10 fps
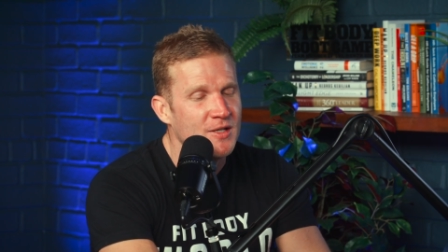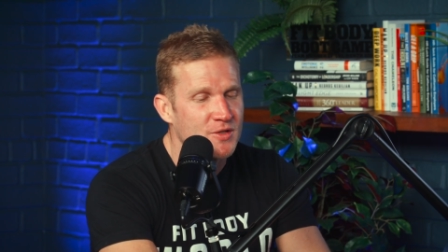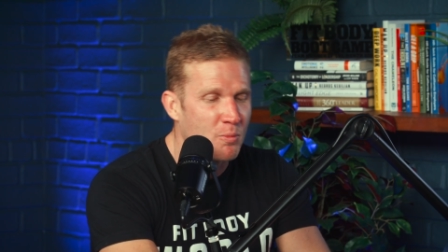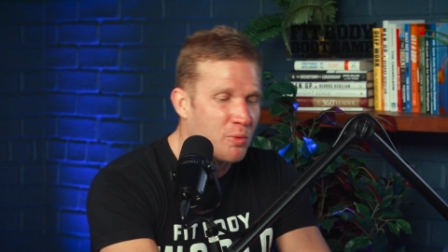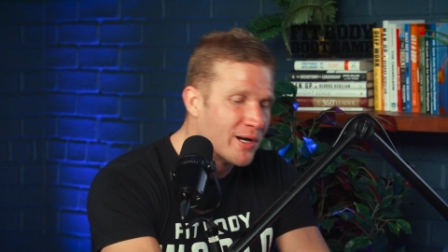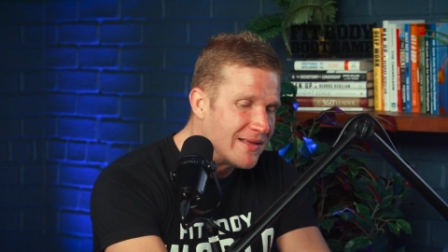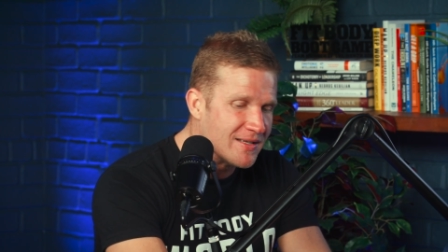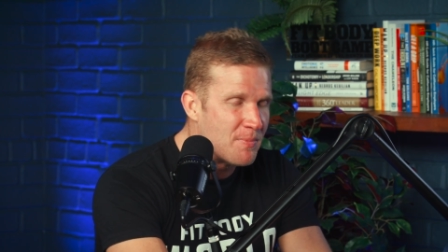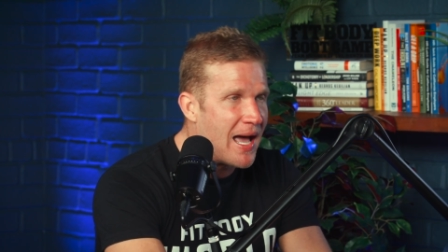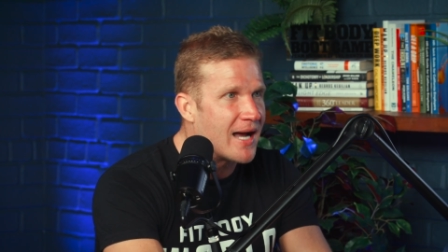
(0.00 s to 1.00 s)
So bringing
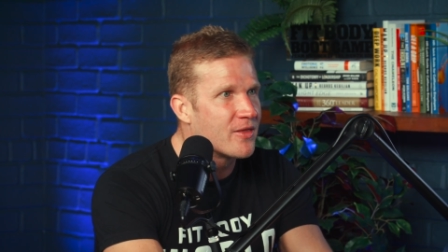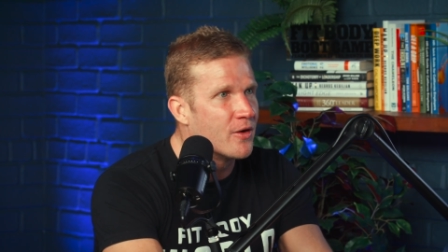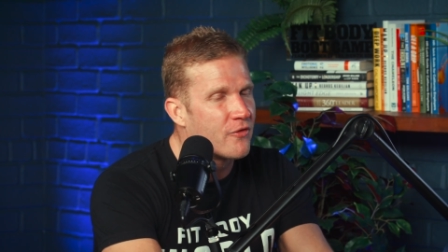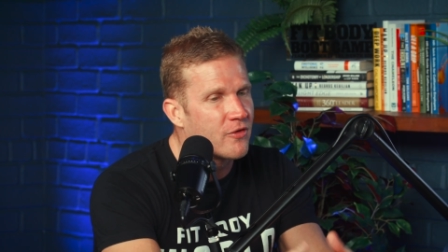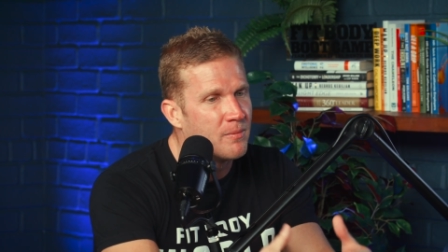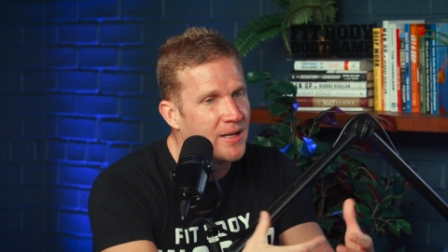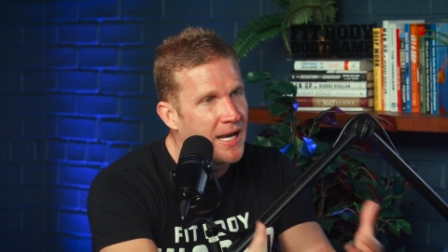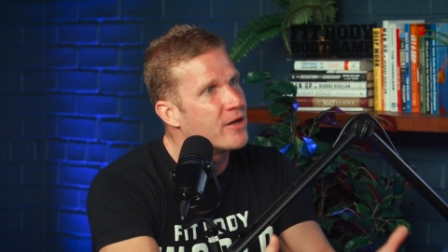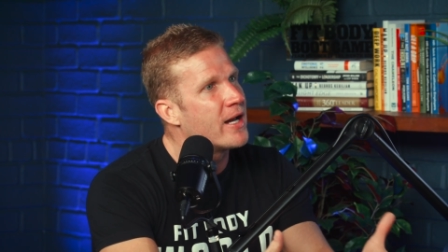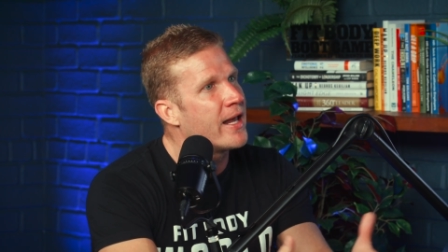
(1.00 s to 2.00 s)
this back though from
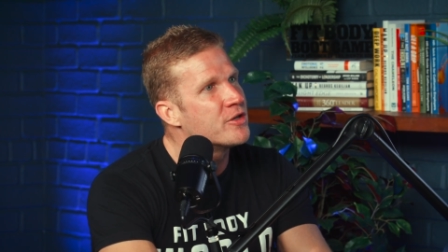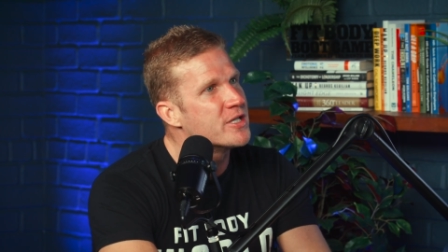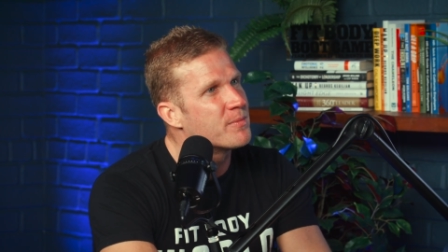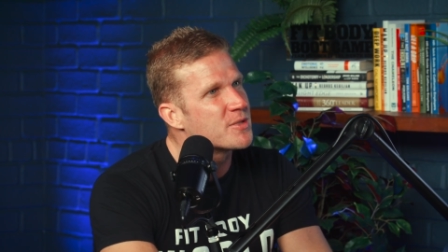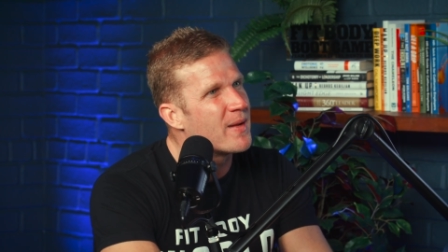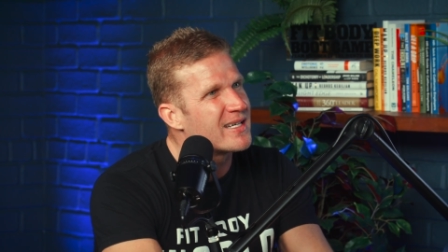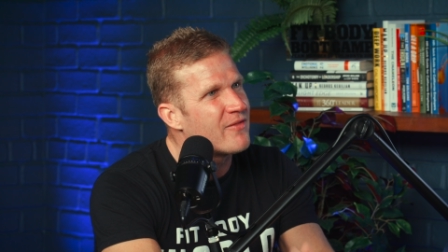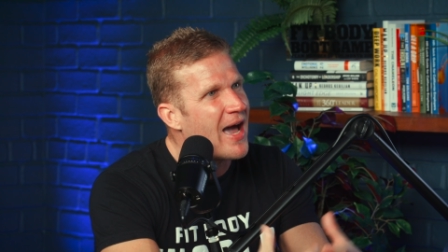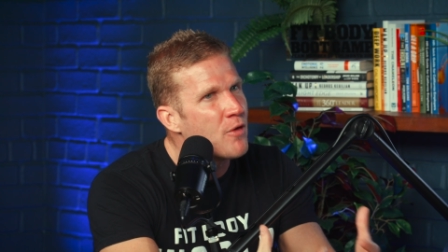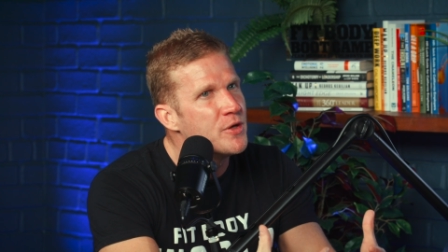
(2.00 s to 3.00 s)
an energy perspective,
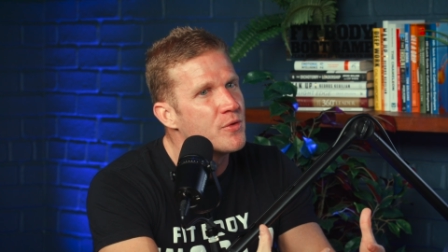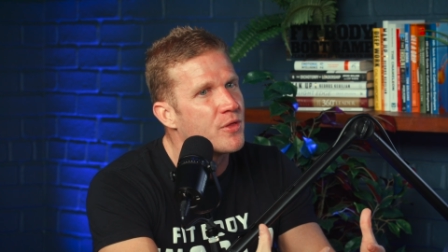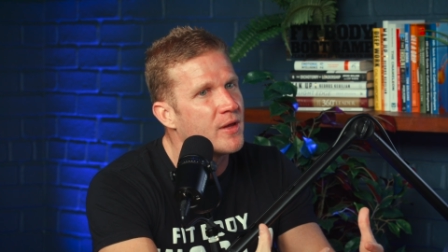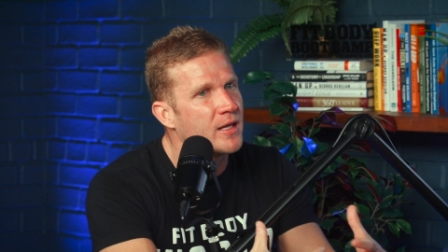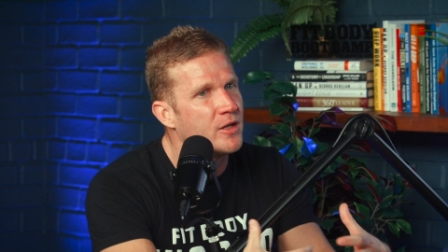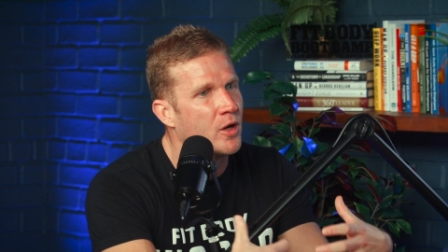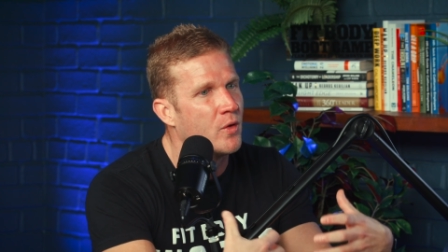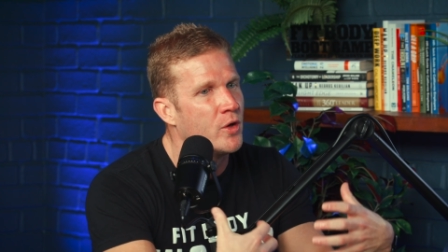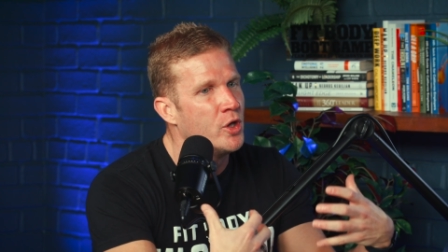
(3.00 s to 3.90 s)
how do you think, you know,